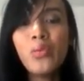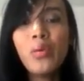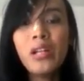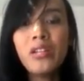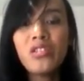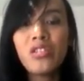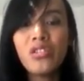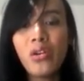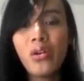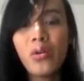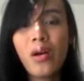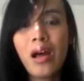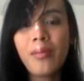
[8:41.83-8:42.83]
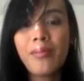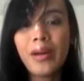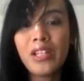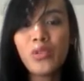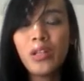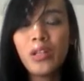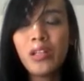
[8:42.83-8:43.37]
you wanted to know how
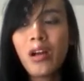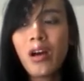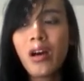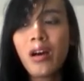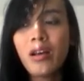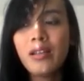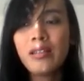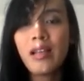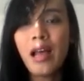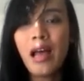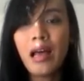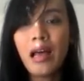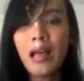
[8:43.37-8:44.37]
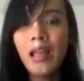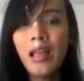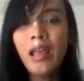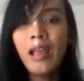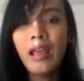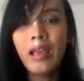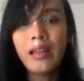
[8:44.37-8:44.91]
much would it cost,
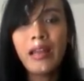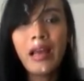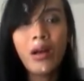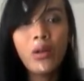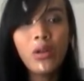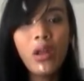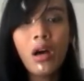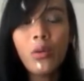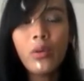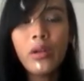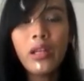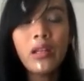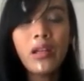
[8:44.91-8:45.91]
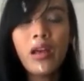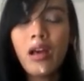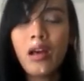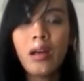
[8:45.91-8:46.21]
and how long would it